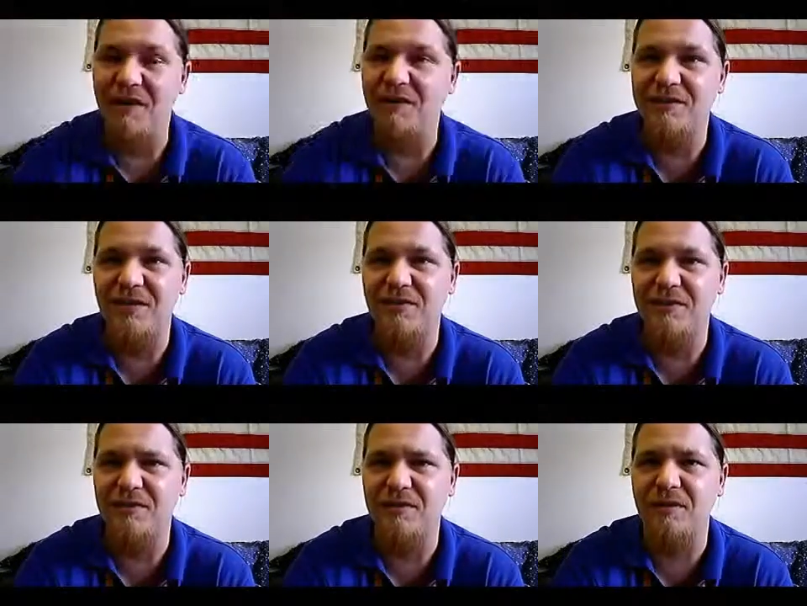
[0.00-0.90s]
You always have
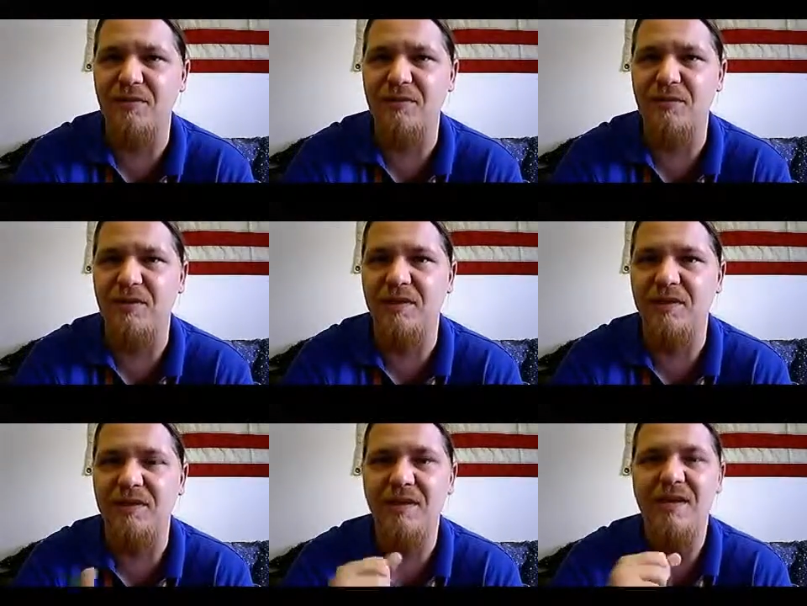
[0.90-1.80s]
extra refills with
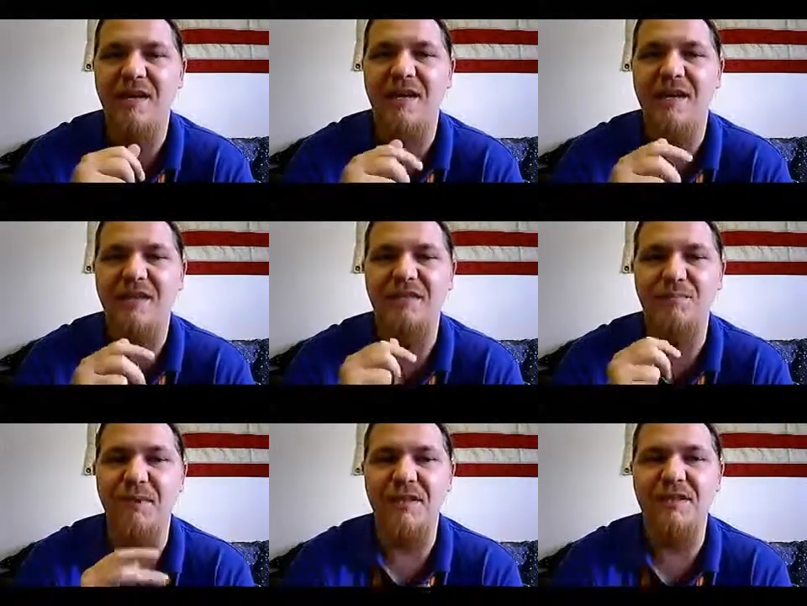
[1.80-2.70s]
you. It's
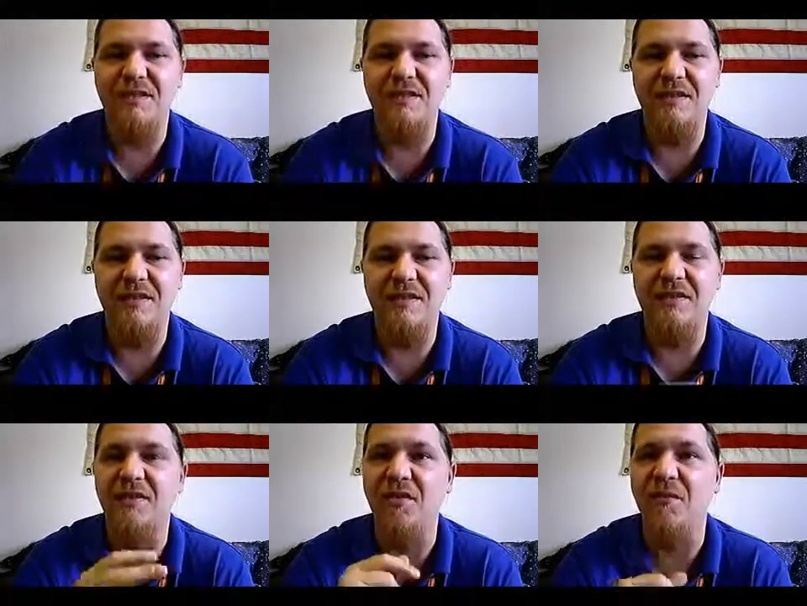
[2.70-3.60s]

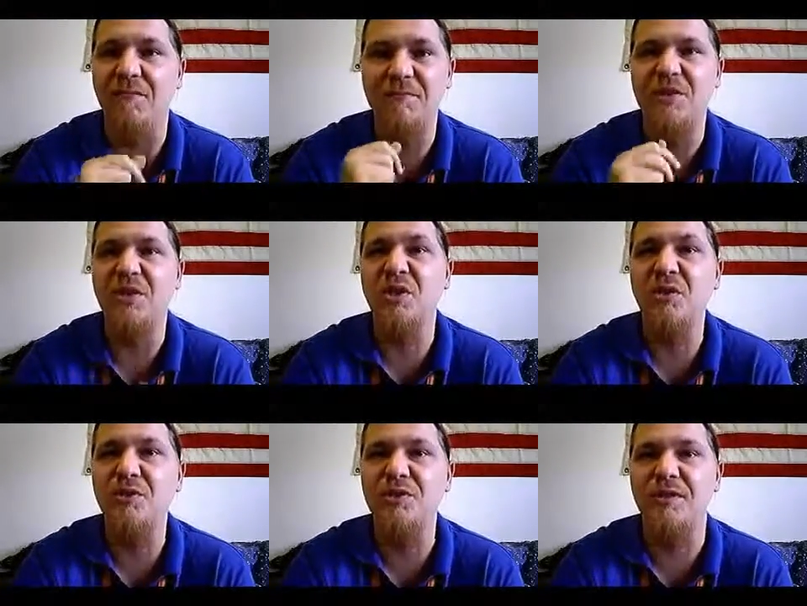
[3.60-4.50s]
basically the
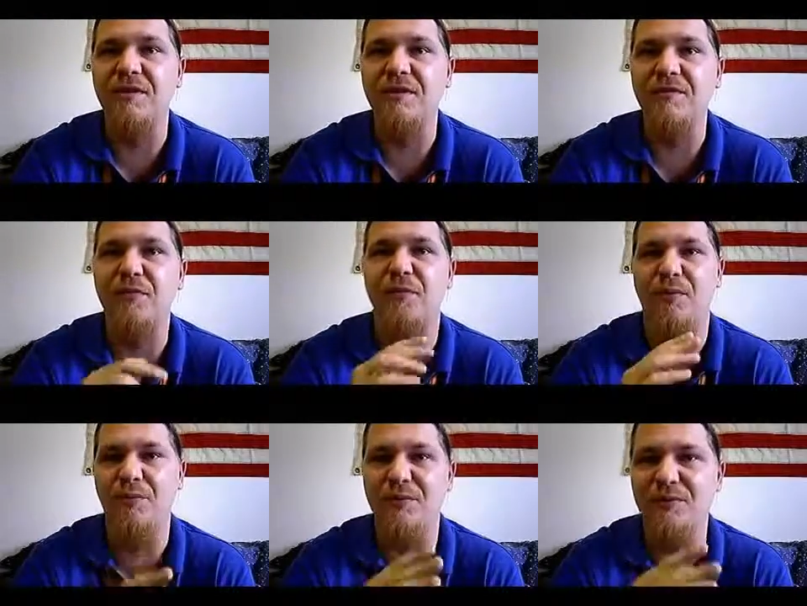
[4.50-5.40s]
solution
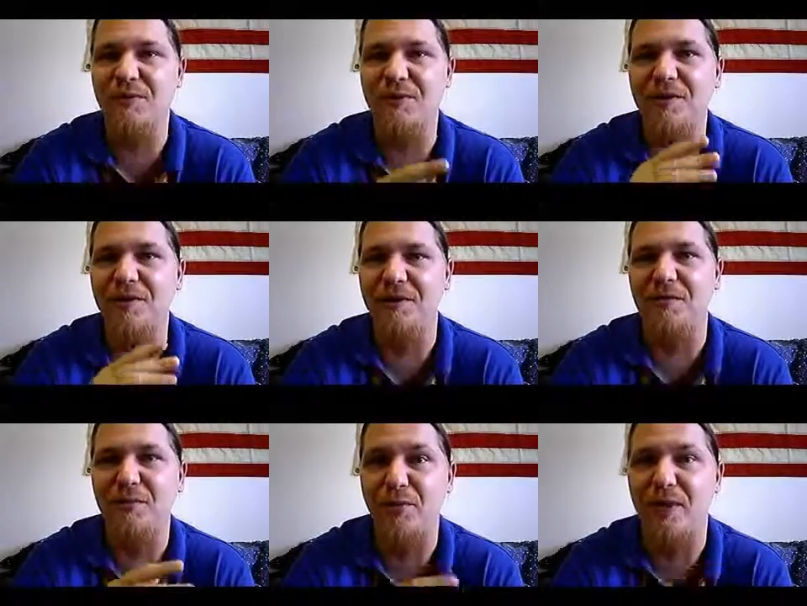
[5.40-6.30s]
for the majority of
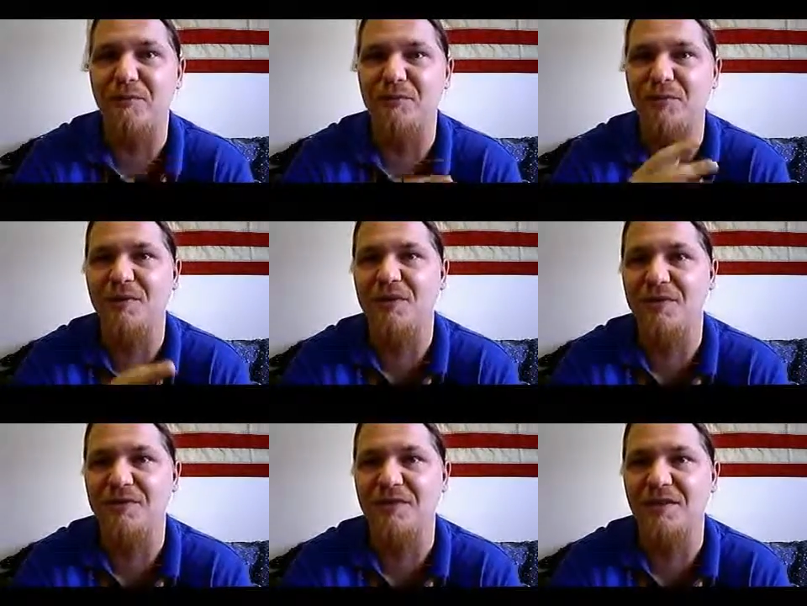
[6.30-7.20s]
the problems with
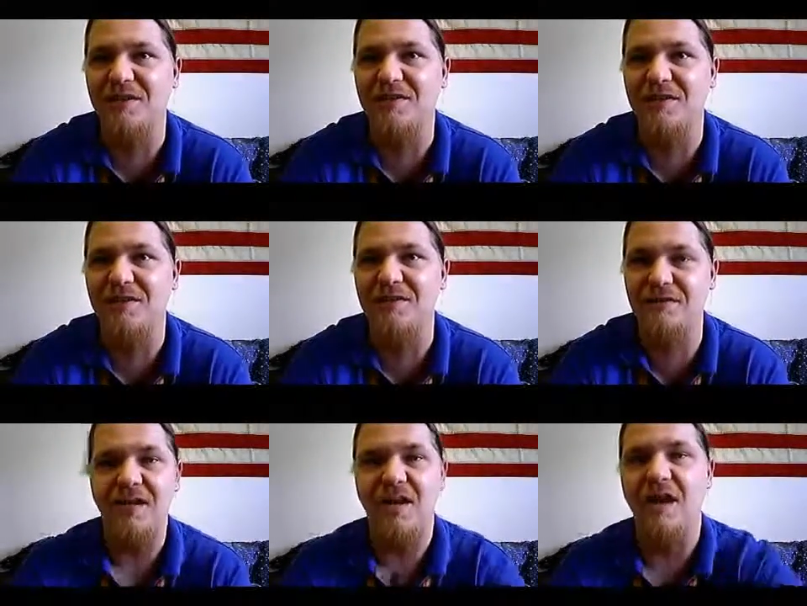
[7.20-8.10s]
electronic cigarettes.